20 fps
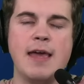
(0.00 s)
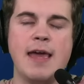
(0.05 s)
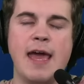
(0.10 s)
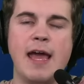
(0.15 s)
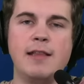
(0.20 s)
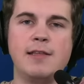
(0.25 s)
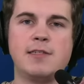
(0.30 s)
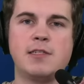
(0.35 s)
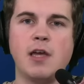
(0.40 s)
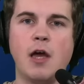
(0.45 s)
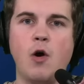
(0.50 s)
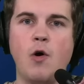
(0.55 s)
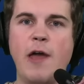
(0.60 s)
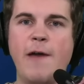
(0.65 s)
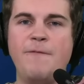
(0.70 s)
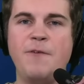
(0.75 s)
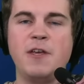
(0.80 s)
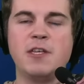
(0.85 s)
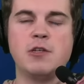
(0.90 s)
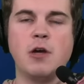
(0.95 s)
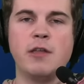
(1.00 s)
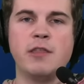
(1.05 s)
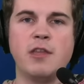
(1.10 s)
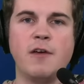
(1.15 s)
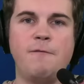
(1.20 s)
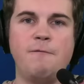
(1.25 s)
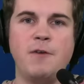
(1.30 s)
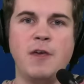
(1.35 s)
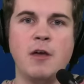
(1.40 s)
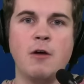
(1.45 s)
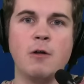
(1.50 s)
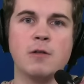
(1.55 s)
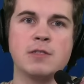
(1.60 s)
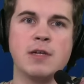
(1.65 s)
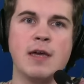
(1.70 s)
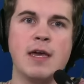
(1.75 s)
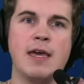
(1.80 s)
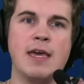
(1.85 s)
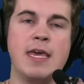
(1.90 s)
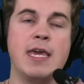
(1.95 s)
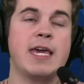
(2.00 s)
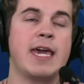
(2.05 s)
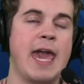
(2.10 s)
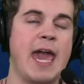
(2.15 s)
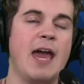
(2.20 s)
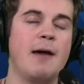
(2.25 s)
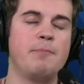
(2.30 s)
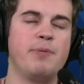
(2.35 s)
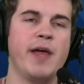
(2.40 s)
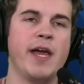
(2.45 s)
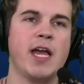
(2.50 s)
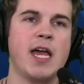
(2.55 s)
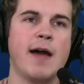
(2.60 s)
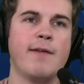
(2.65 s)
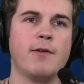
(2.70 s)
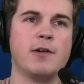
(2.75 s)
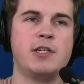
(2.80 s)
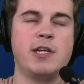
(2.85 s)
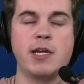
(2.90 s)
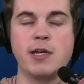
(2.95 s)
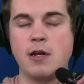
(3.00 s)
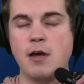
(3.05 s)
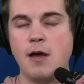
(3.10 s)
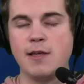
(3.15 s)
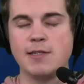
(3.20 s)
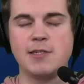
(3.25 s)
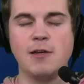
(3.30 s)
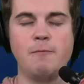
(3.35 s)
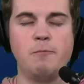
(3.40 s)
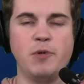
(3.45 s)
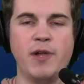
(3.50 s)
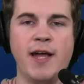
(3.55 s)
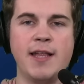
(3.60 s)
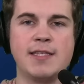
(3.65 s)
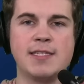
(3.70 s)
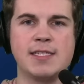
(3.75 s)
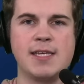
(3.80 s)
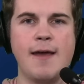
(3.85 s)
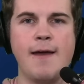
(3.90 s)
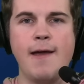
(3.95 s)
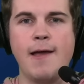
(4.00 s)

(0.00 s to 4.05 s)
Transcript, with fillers: And so if he's on the field, he can play coverage, he can also blitz.